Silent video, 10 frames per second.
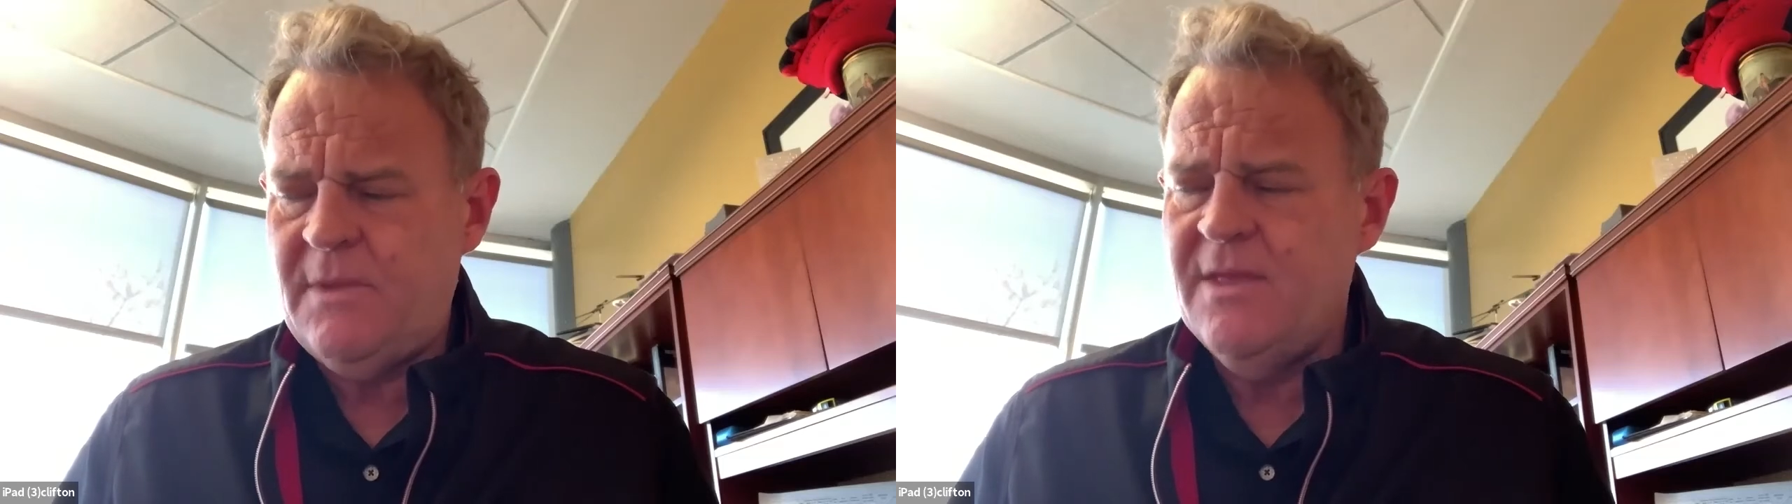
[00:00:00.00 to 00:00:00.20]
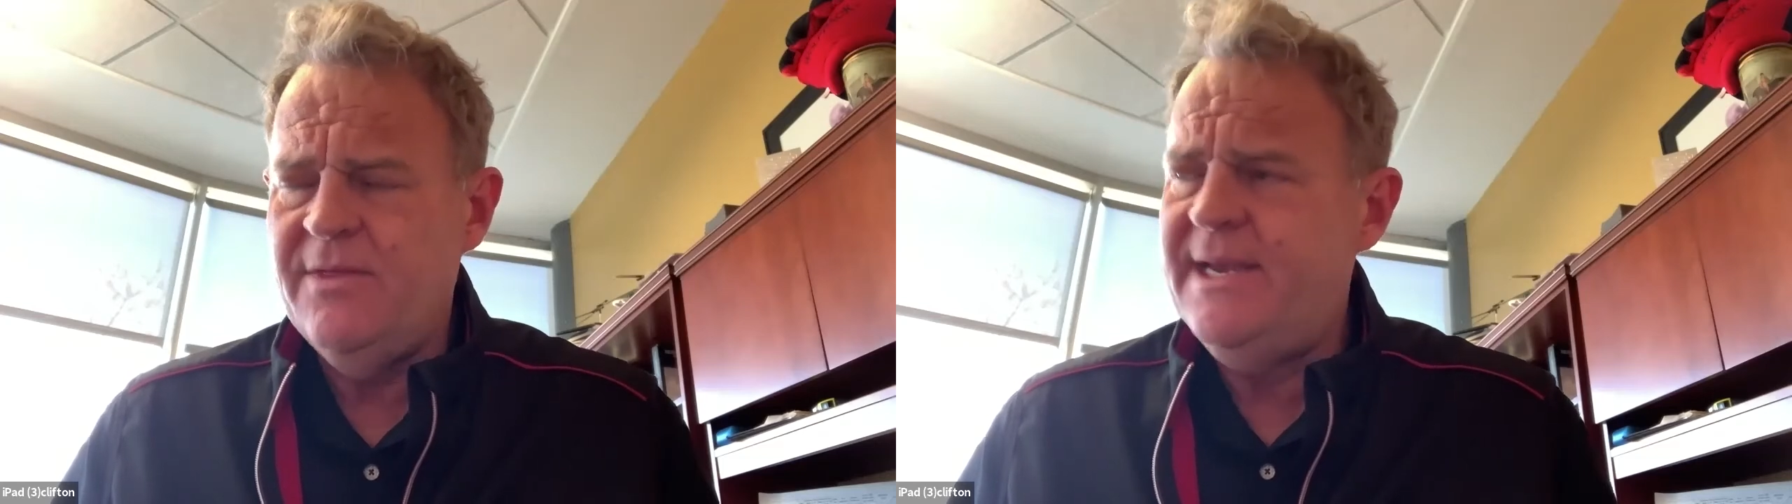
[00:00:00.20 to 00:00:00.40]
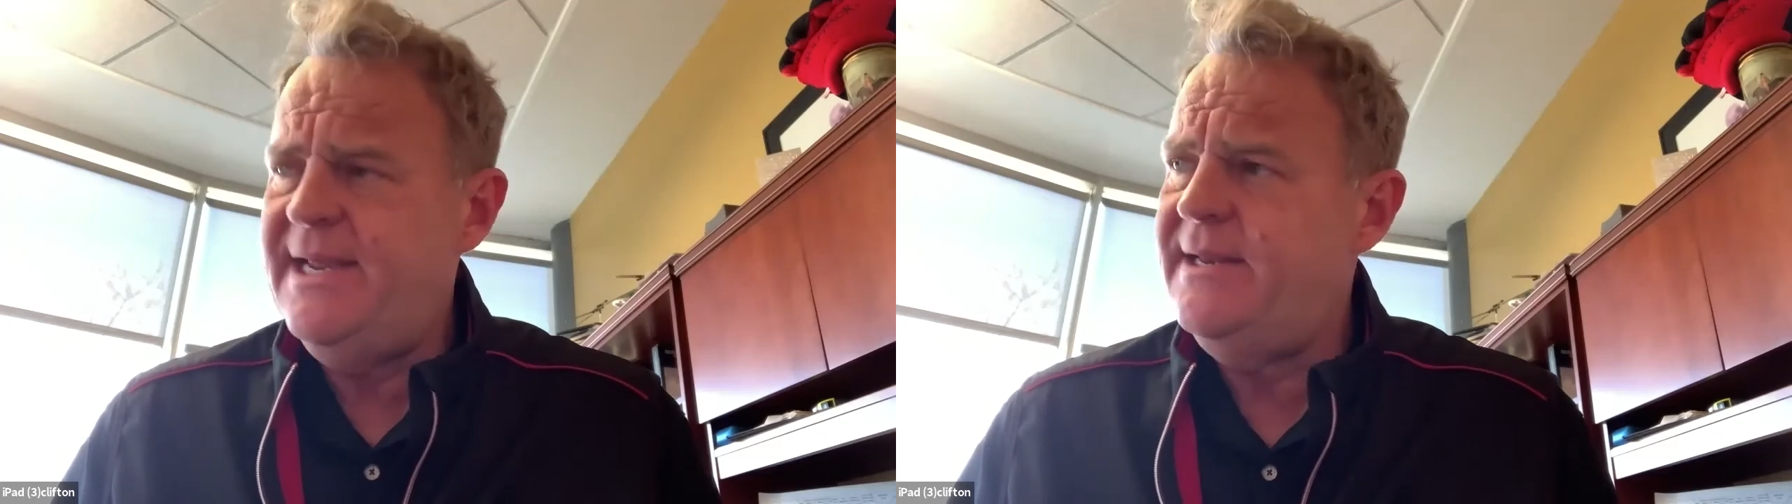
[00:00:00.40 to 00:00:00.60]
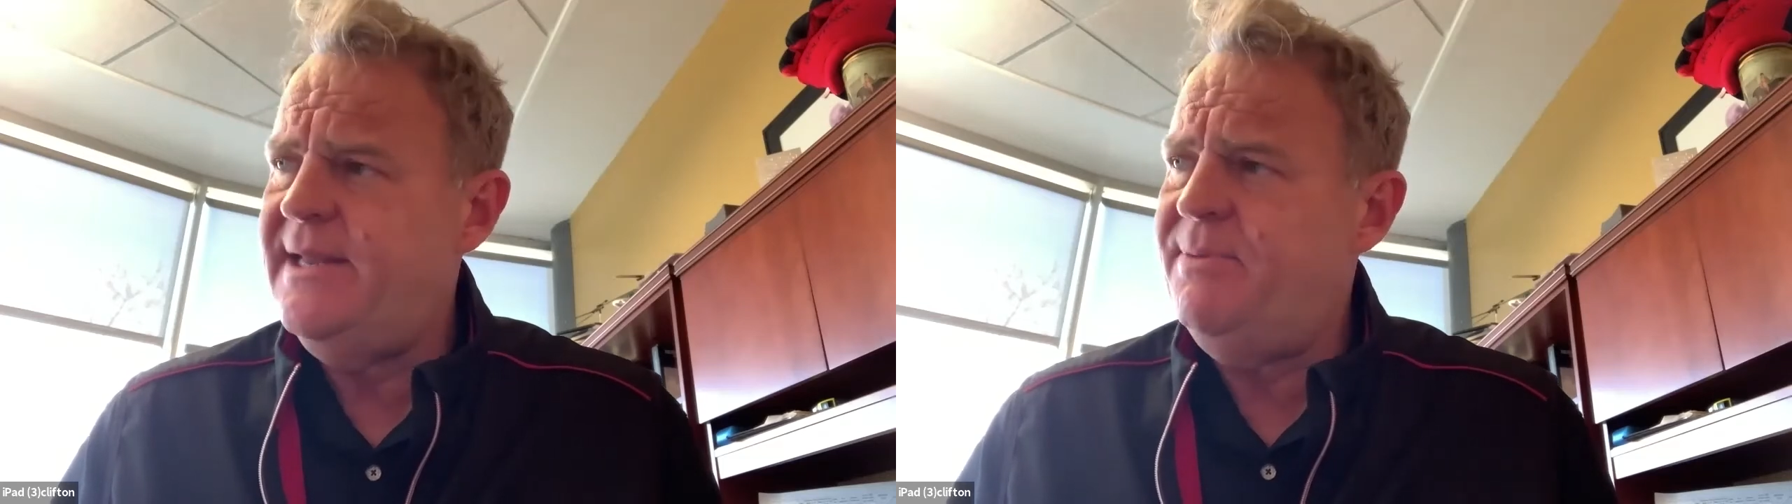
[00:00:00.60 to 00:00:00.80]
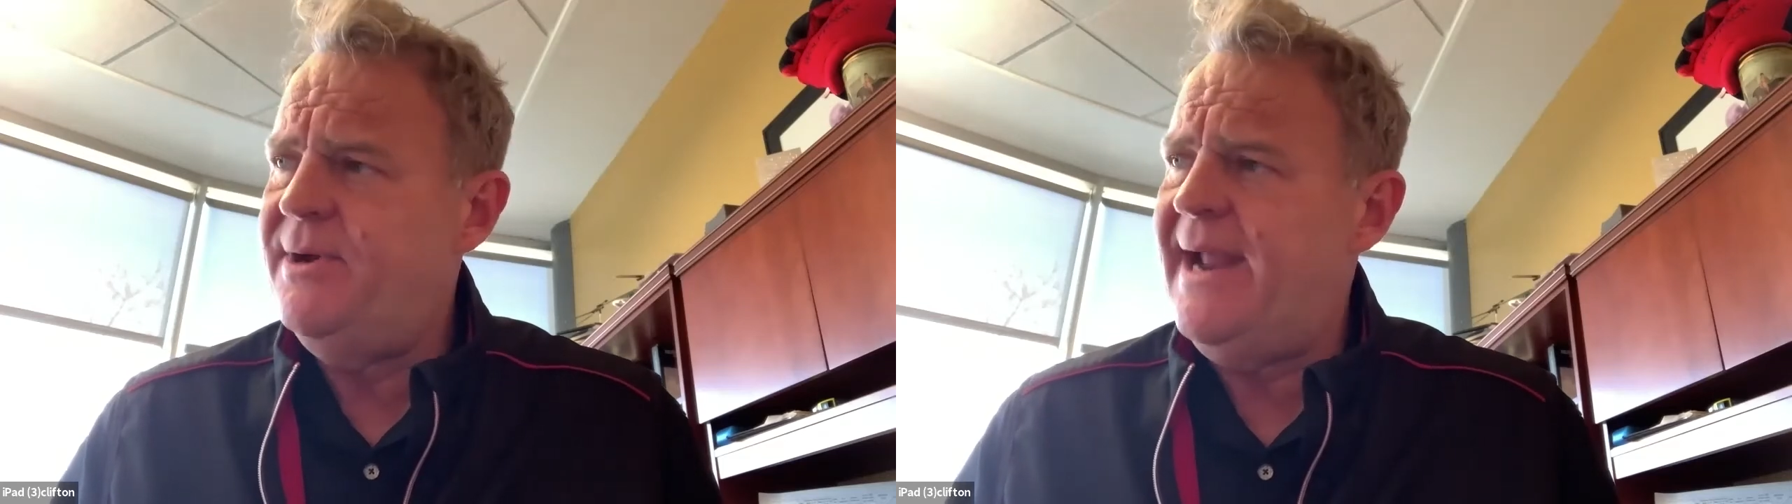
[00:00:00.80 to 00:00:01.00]
They
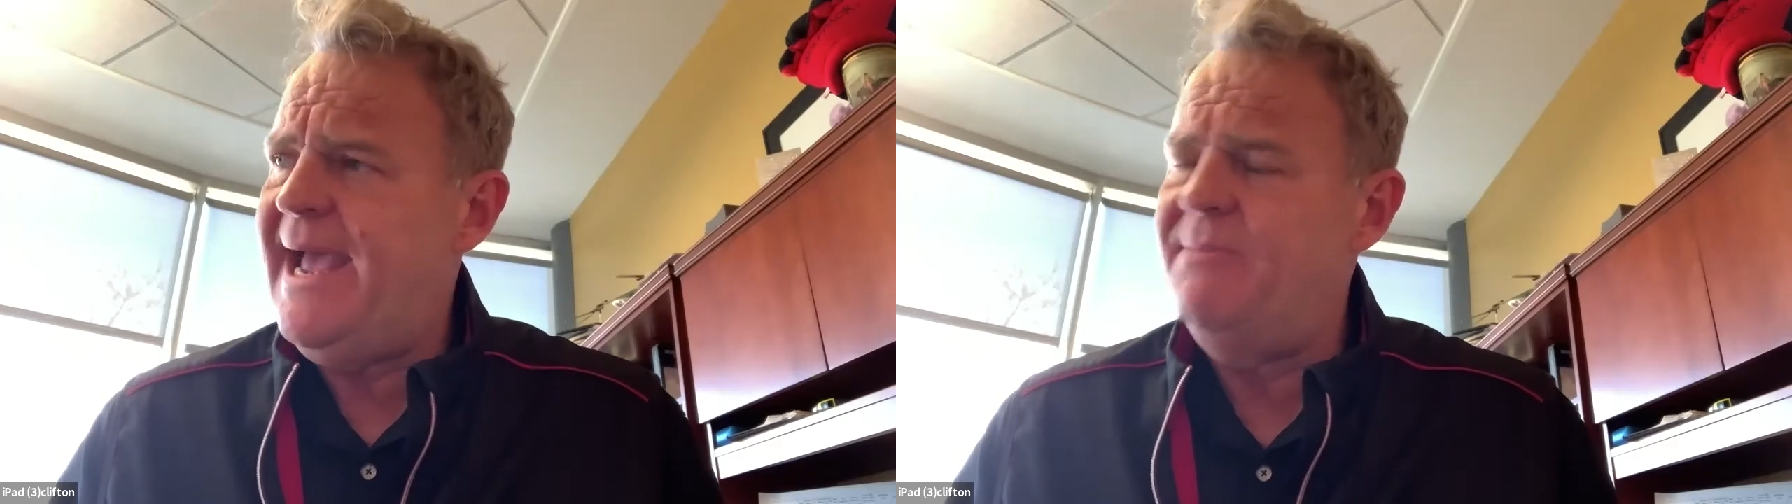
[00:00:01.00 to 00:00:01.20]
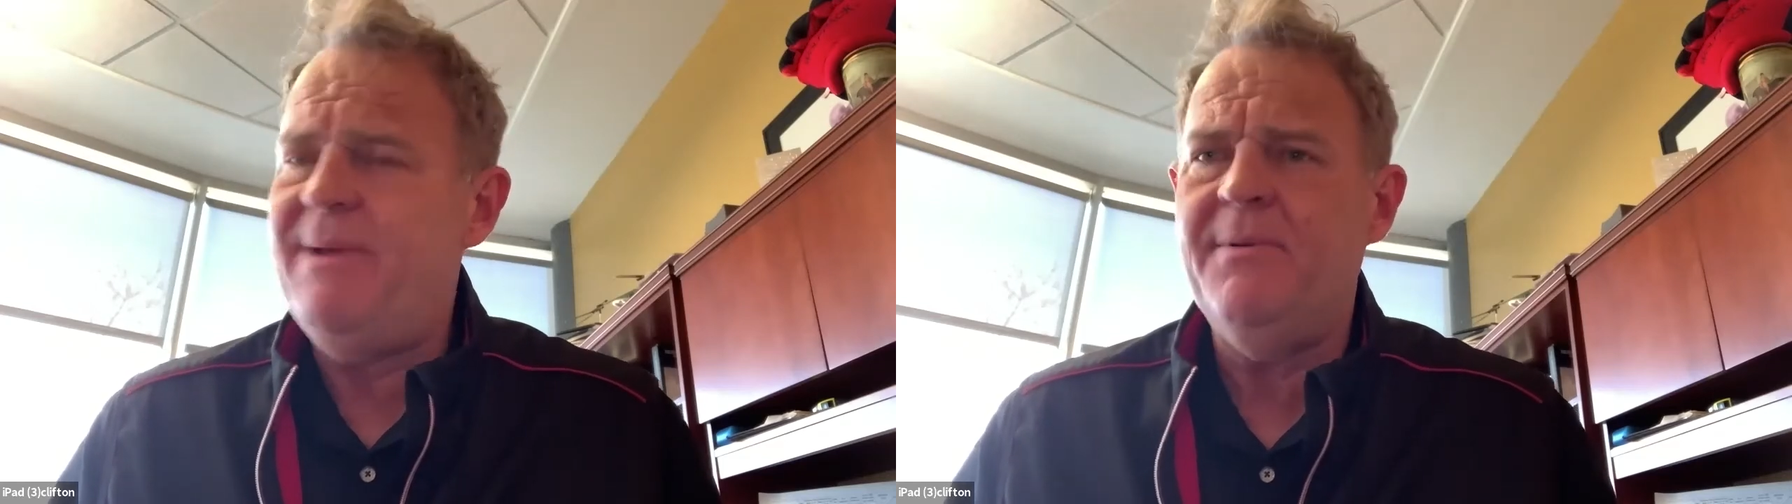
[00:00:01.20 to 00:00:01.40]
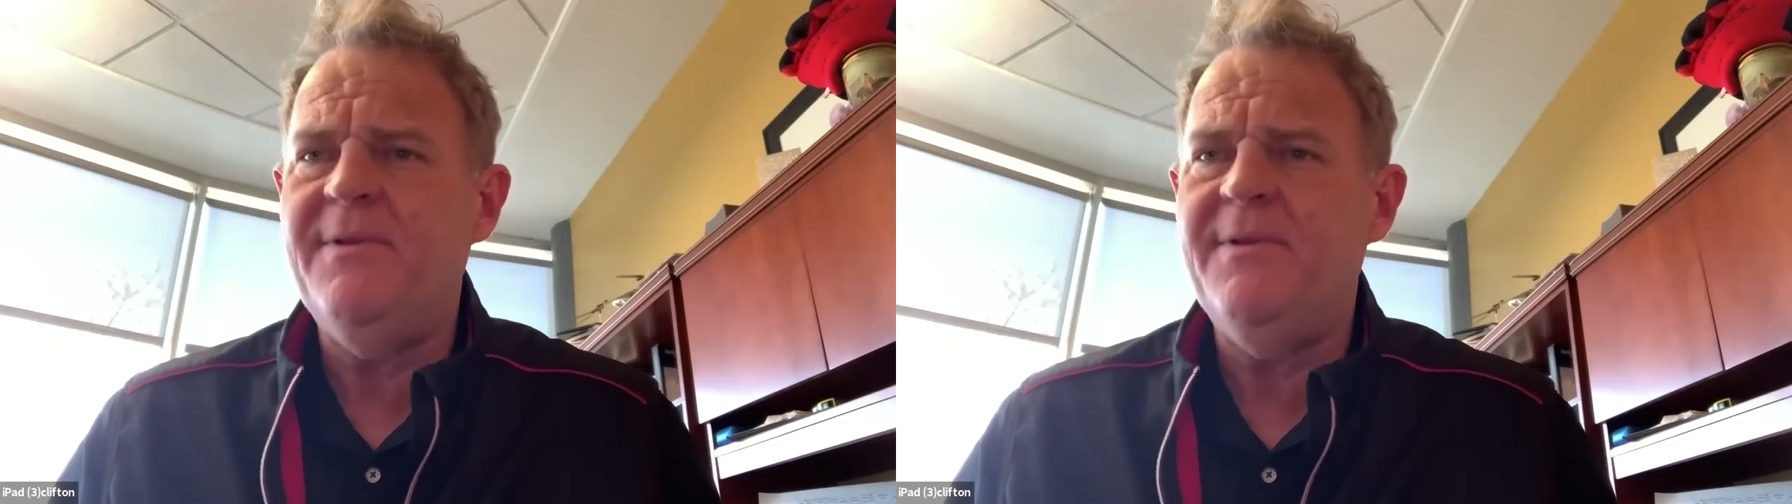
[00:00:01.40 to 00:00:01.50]
put an ad in the paper.